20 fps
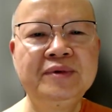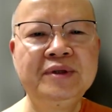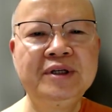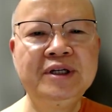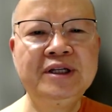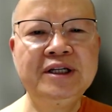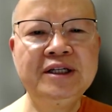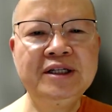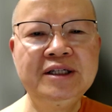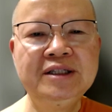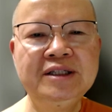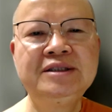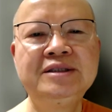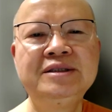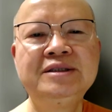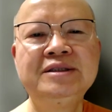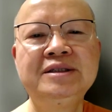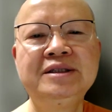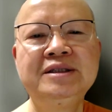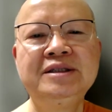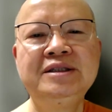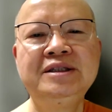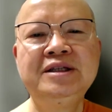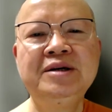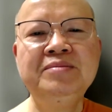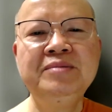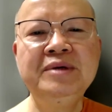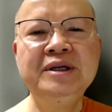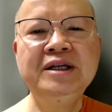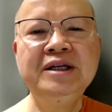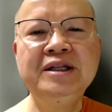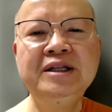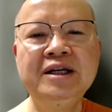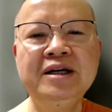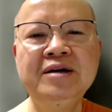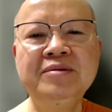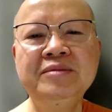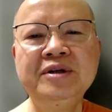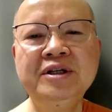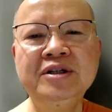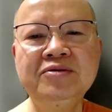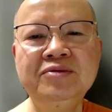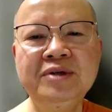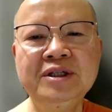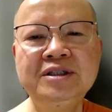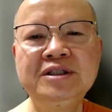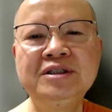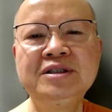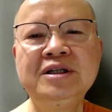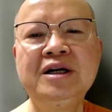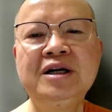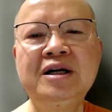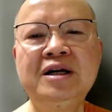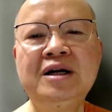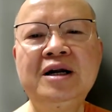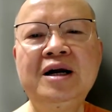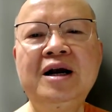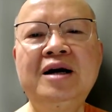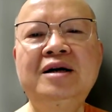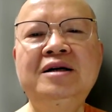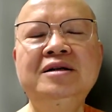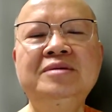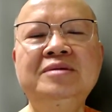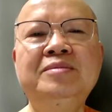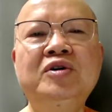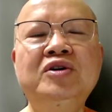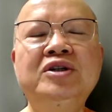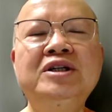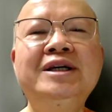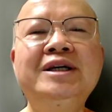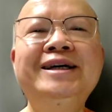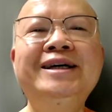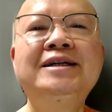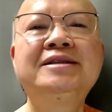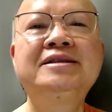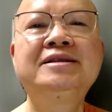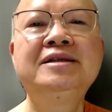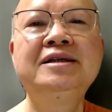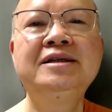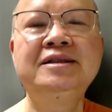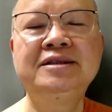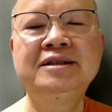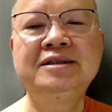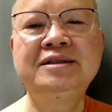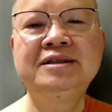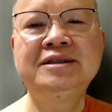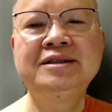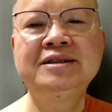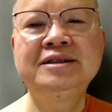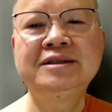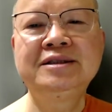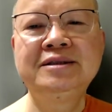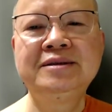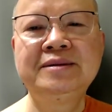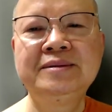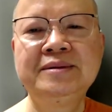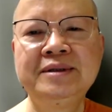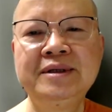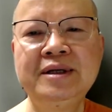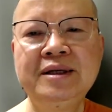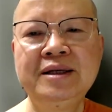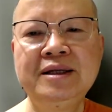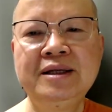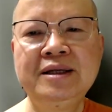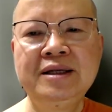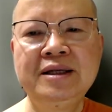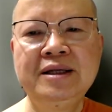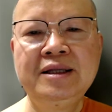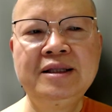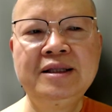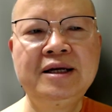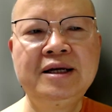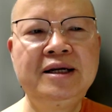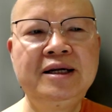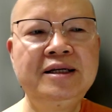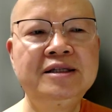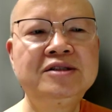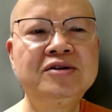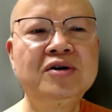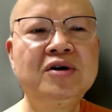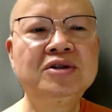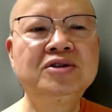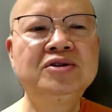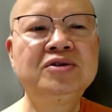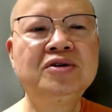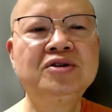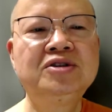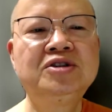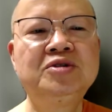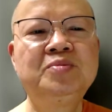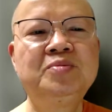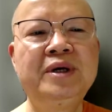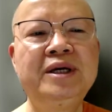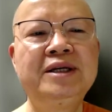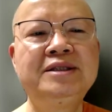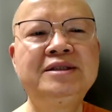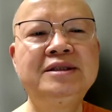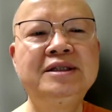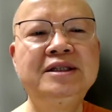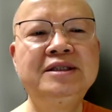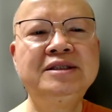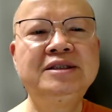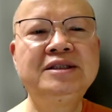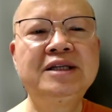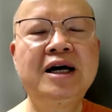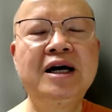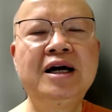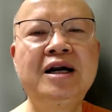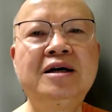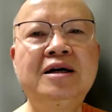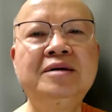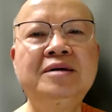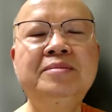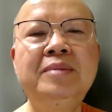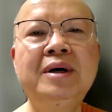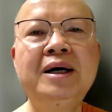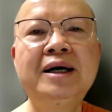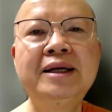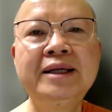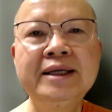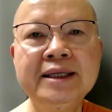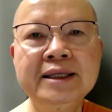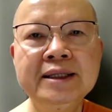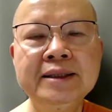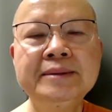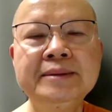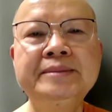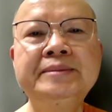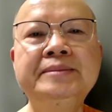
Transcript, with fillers: It is the medium in which our body exists. There is also space inside our body.